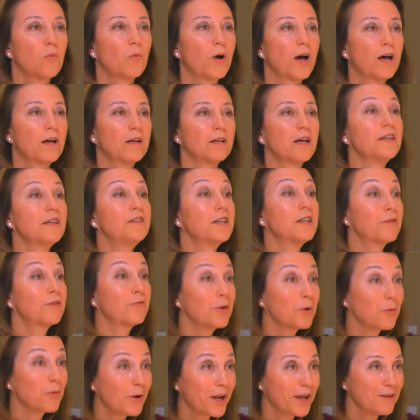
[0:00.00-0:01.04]
Well, a
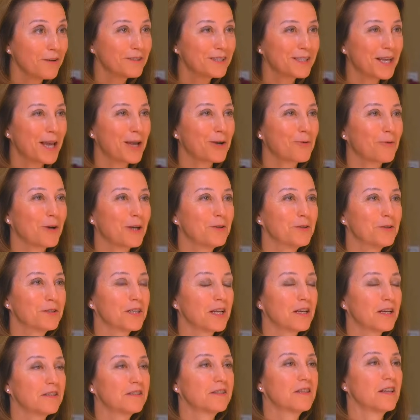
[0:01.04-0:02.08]
different way of saying what you
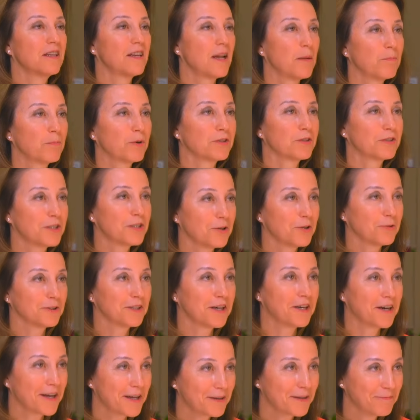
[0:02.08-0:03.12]
said is, the numbers
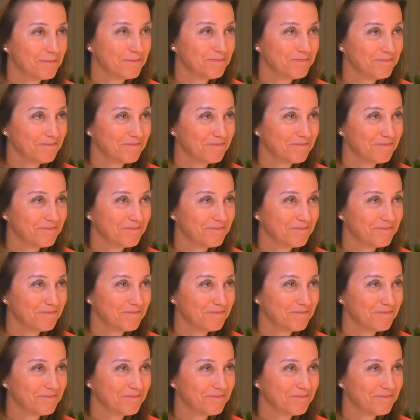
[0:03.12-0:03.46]
don't lie.